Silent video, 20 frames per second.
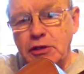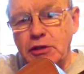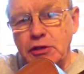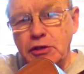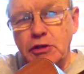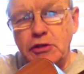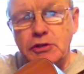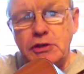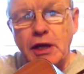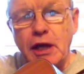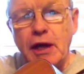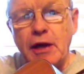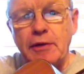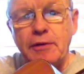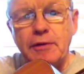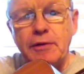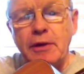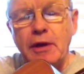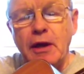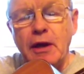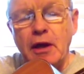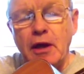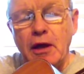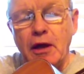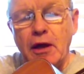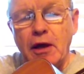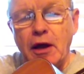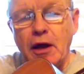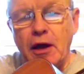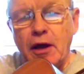to sound
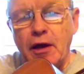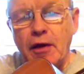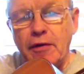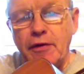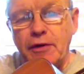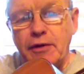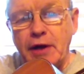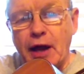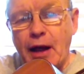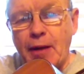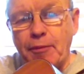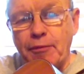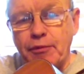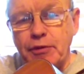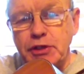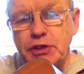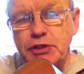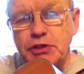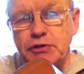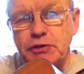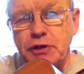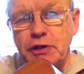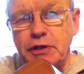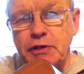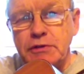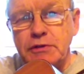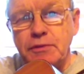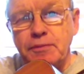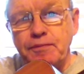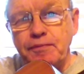the top 3
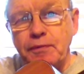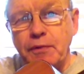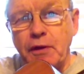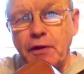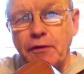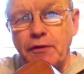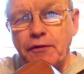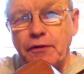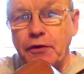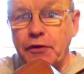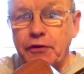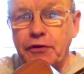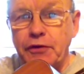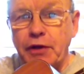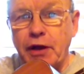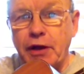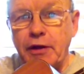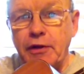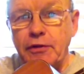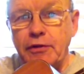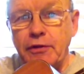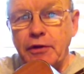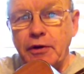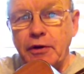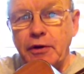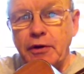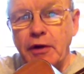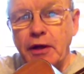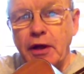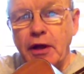strings, 1st, 2nd,
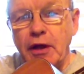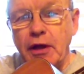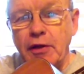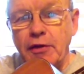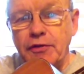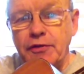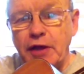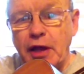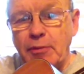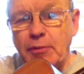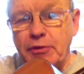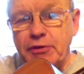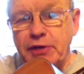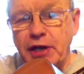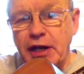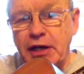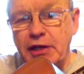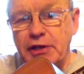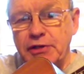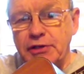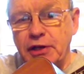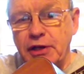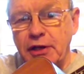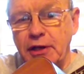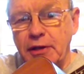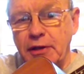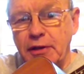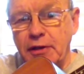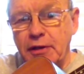3rd, simultaneously.